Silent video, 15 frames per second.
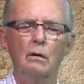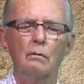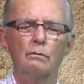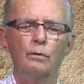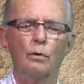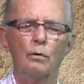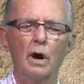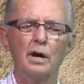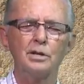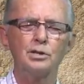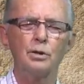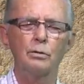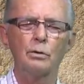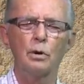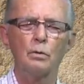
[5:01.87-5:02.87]
for us
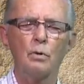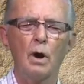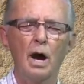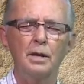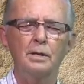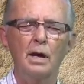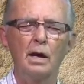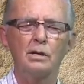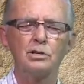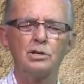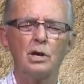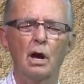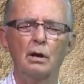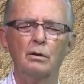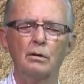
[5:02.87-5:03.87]
on the right-hand
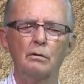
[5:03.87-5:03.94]
side of